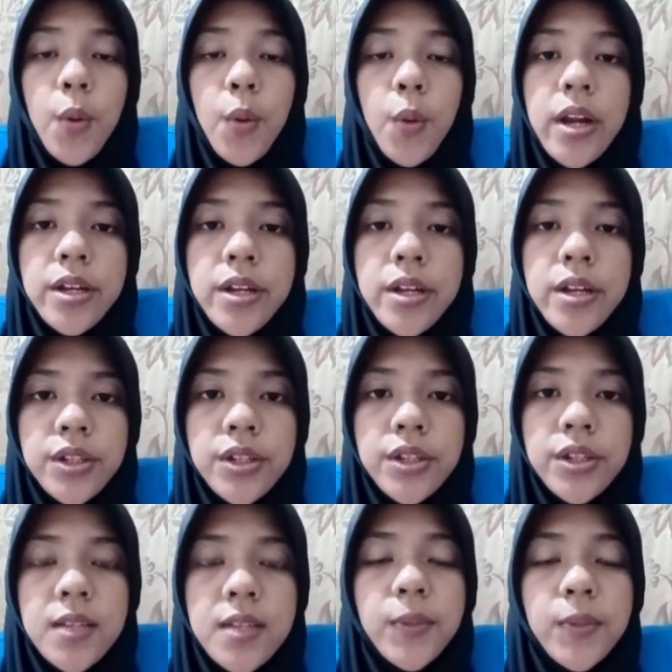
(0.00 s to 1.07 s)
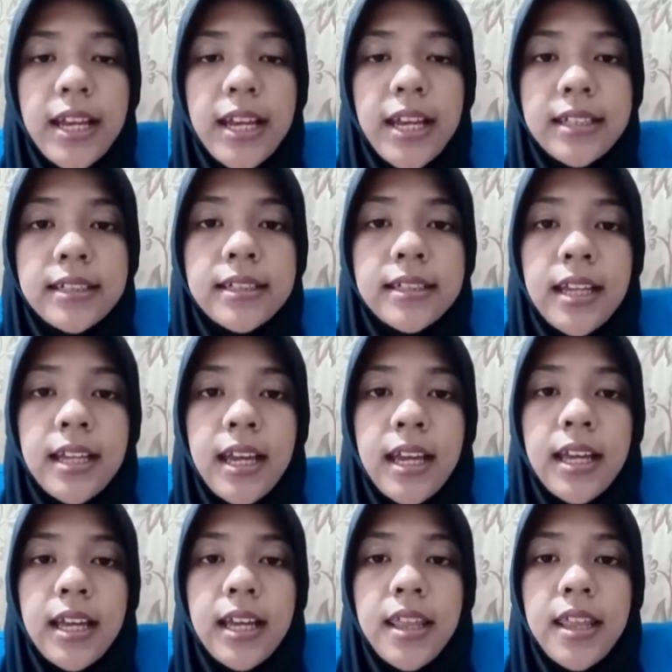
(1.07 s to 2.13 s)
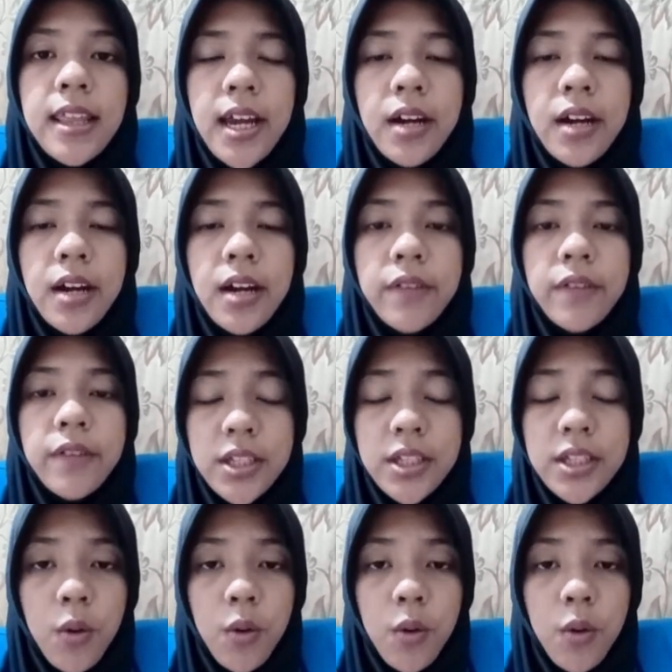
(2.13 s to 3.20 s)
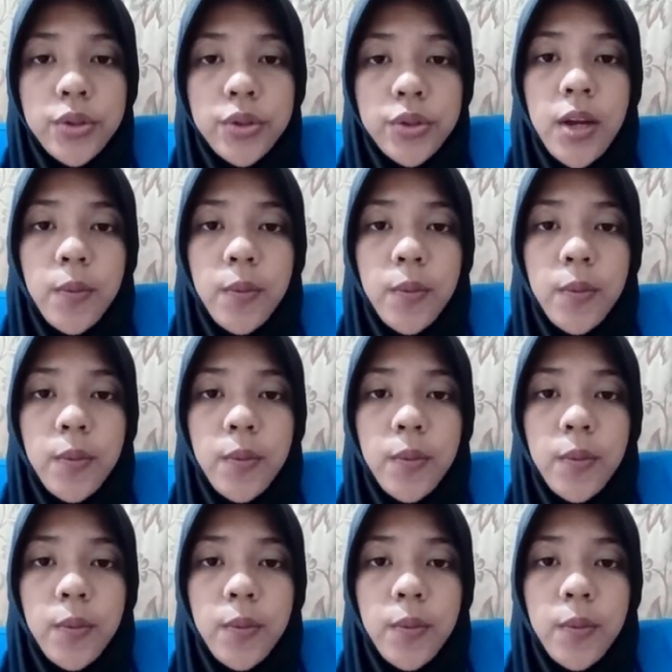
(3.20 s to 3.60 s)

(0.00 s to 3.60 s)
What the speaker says: where students plan their reading goals,